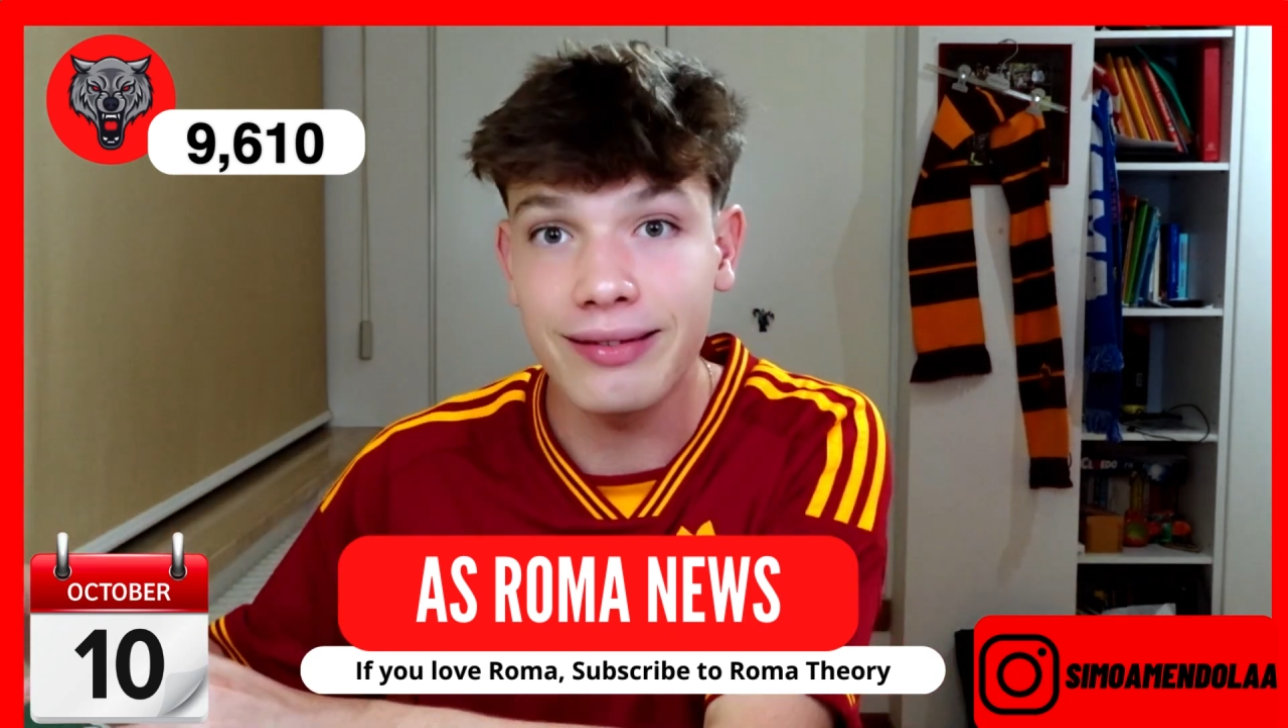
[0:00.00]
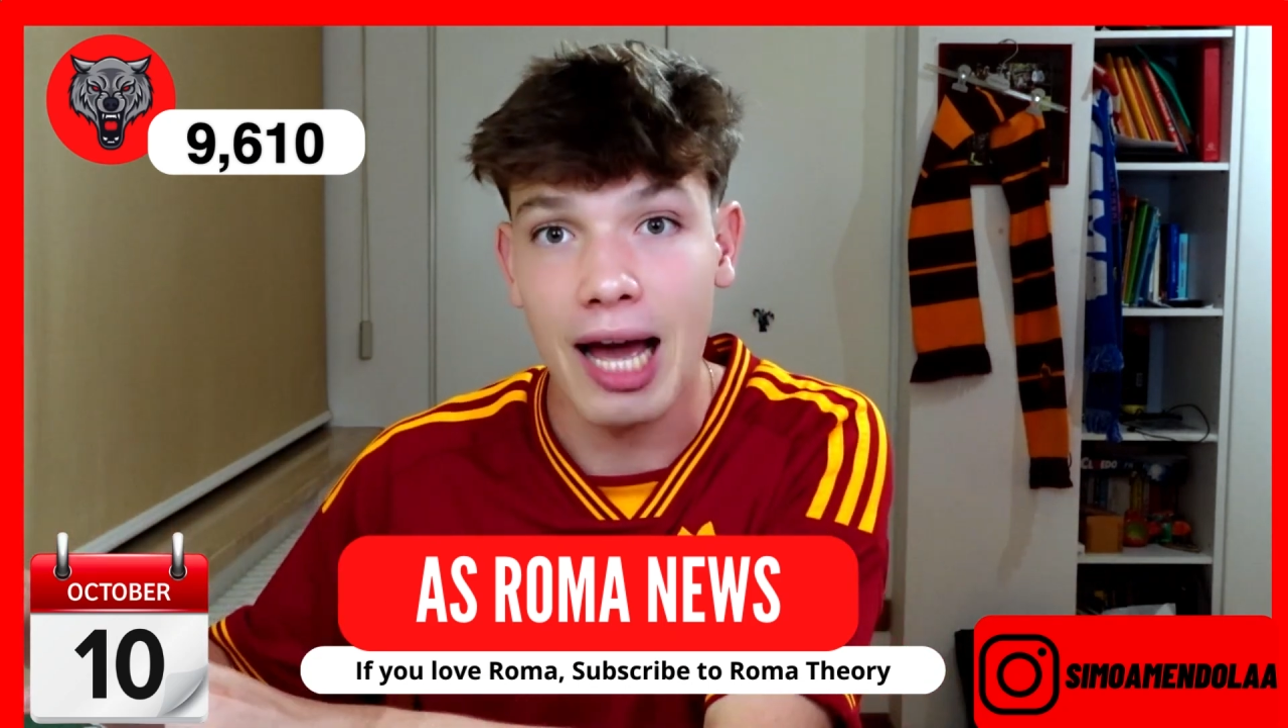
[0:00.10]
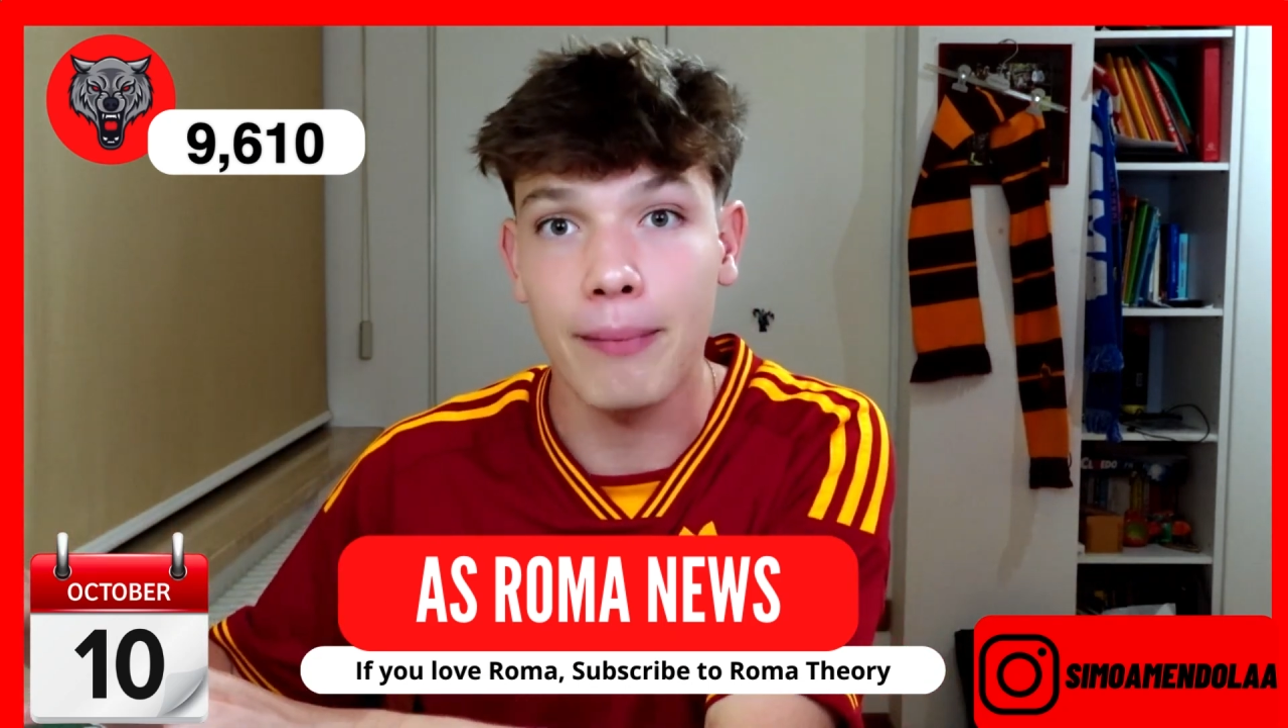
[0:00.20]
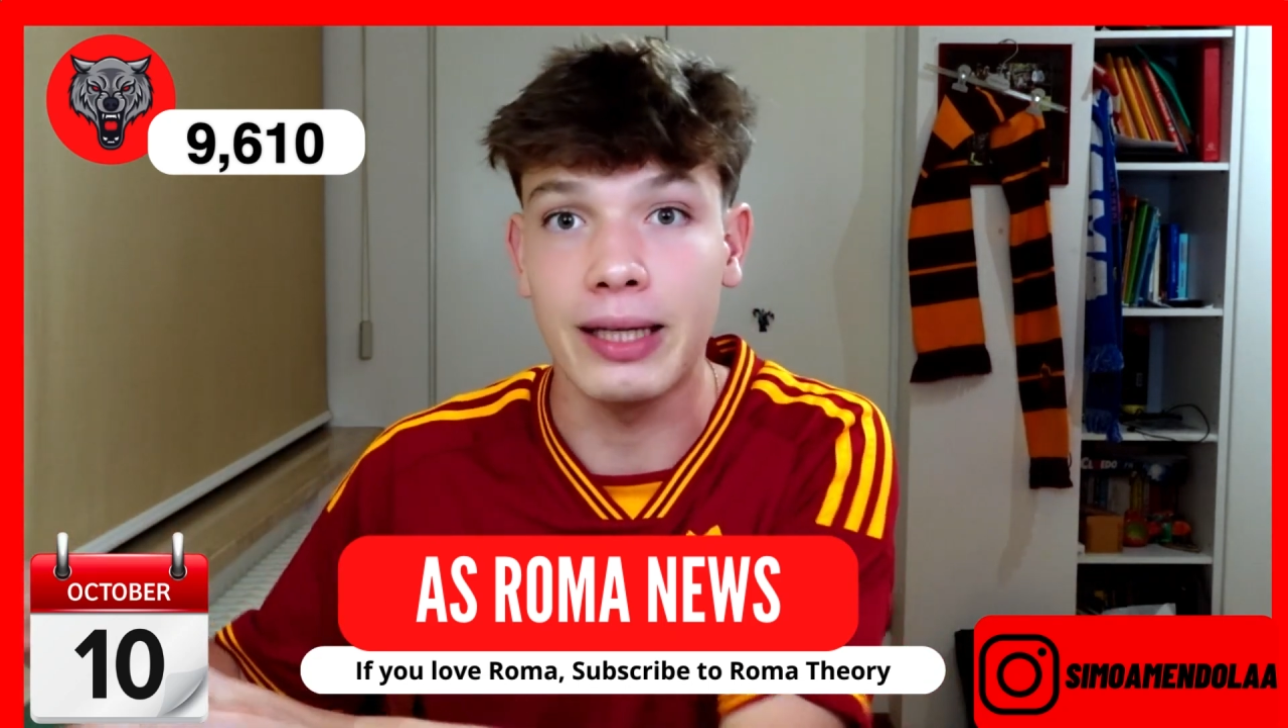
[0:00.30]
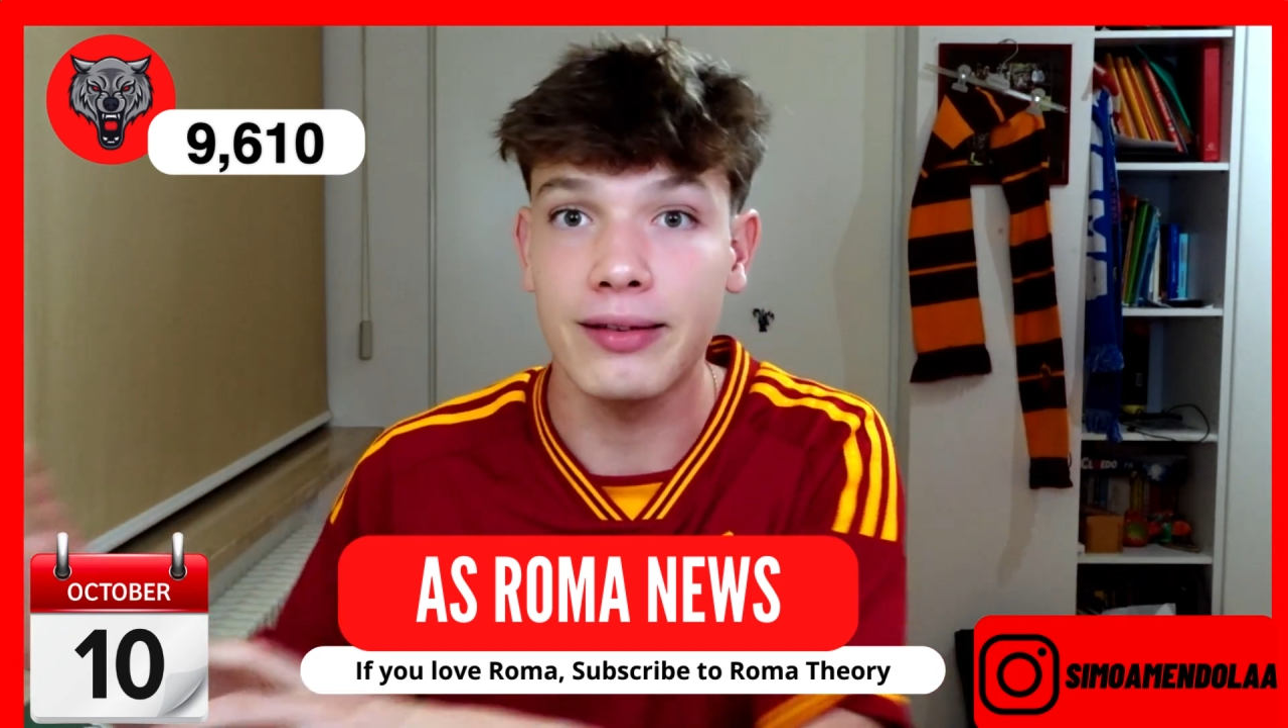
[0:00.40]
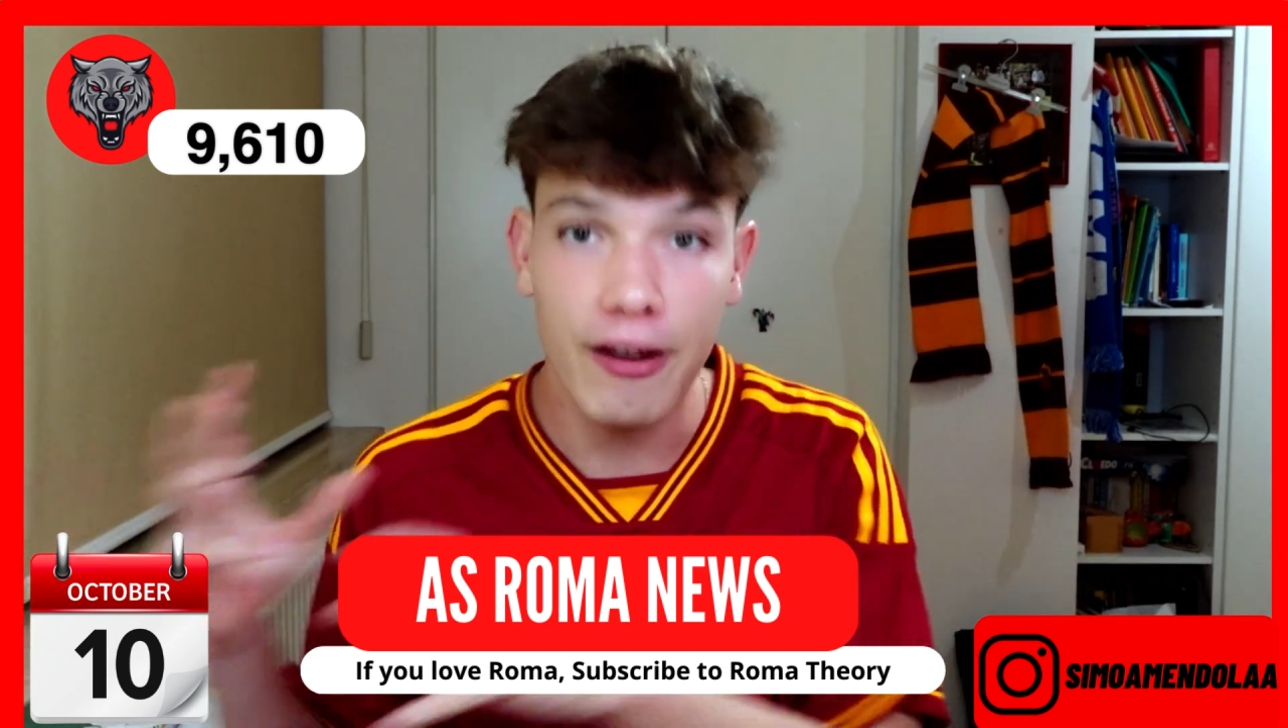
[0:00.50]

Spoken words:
Tammy